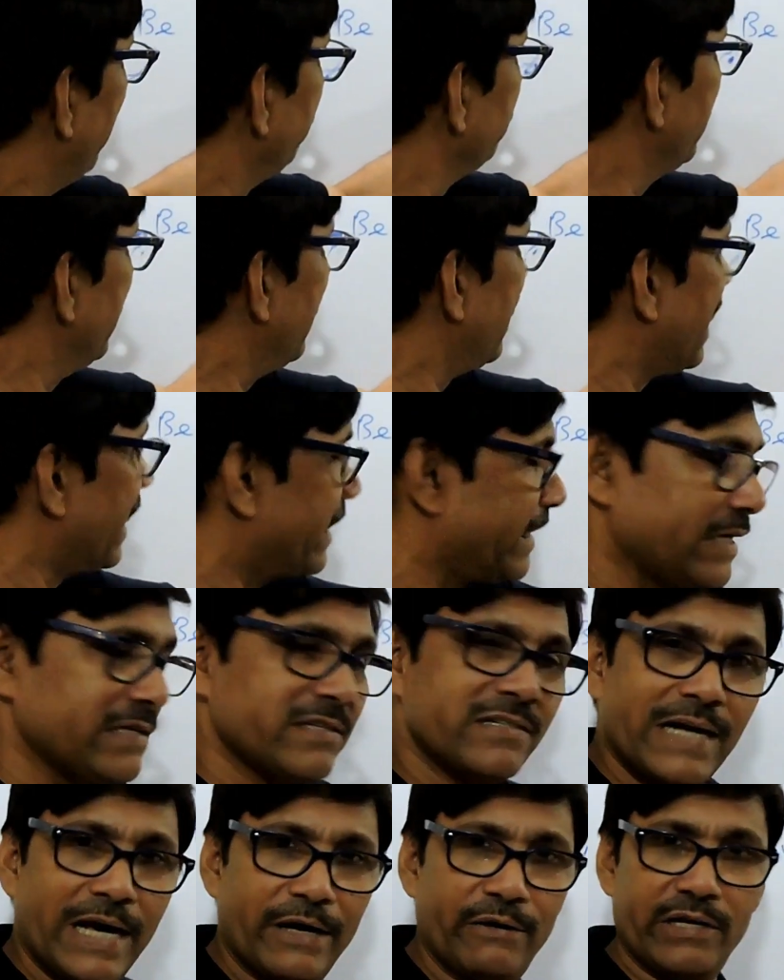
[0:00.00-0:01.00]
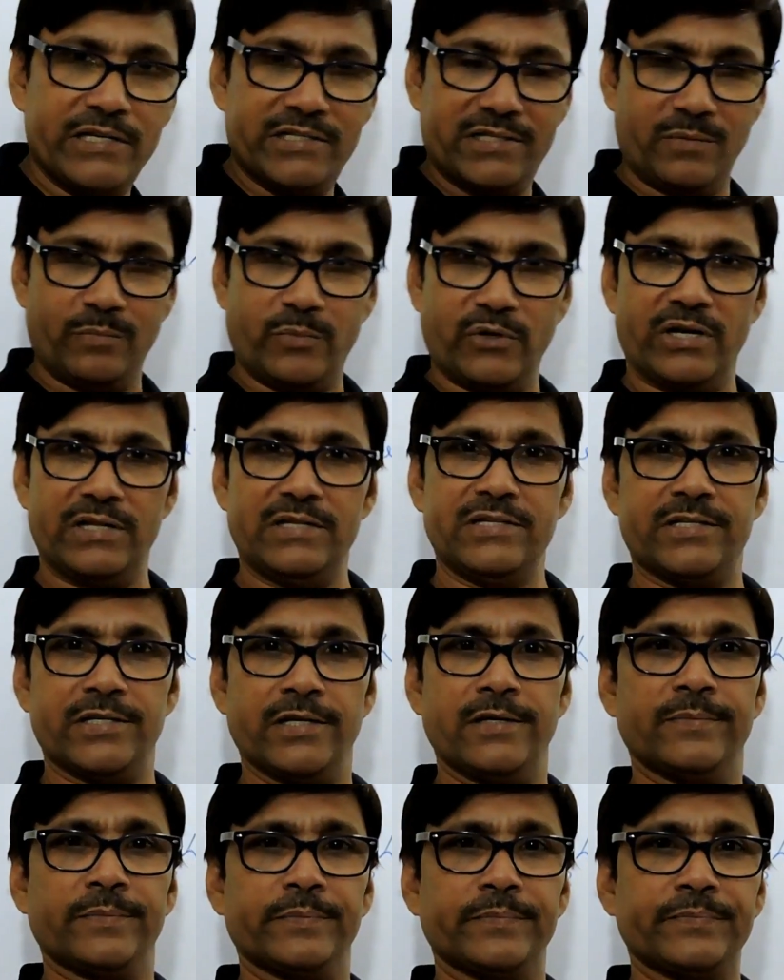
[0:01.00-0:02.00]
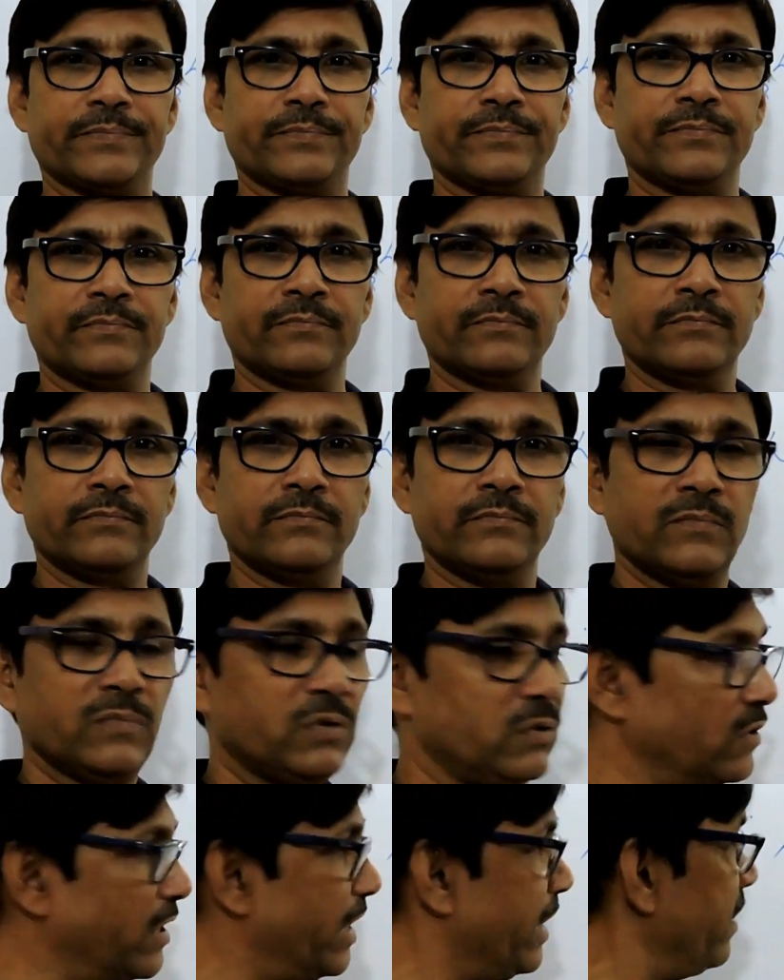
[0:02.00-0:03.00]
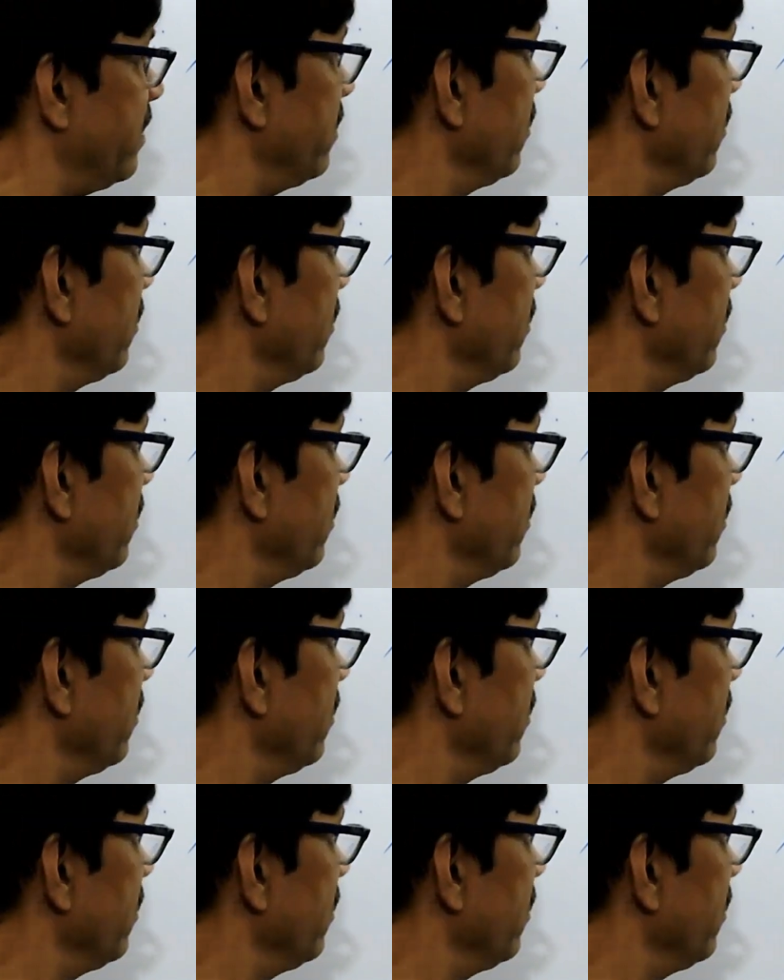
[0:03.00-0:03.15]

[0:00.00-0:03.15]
the highest ionization potential. Okay,